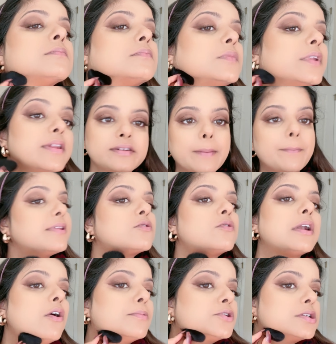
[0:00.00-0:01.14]
This step is
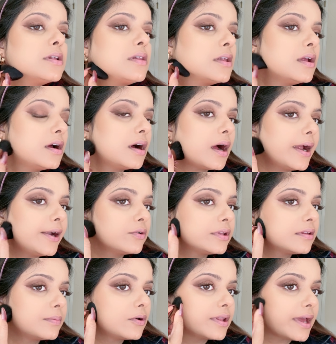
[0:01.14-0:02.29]
totally optional. I do
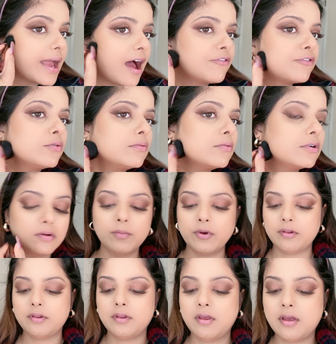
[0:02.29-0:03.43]
this because I have to.
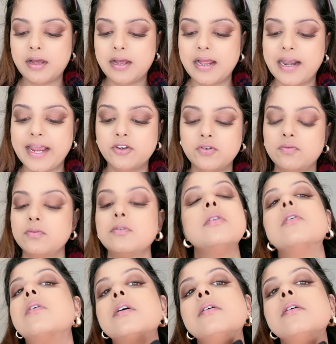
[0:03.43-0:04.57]
I like to
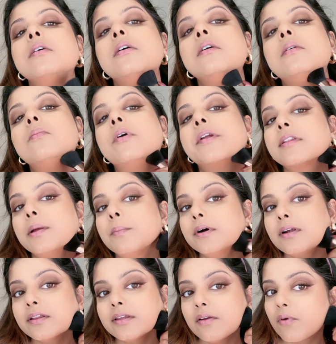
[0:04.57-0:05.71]
look more slimmer
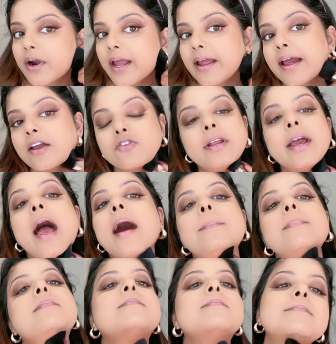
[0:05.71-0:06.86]
than what I actually am.
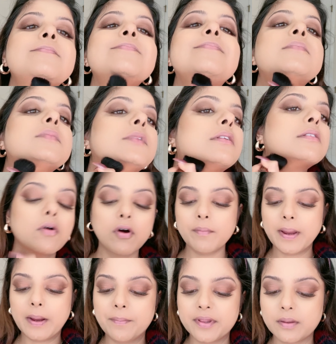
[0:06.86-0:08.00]
This is all
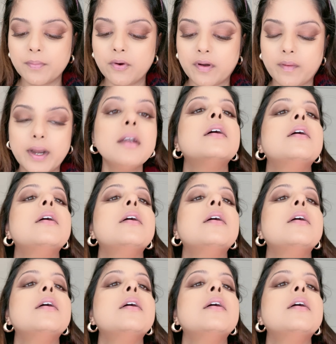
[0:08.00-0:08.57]
makeup is about, right?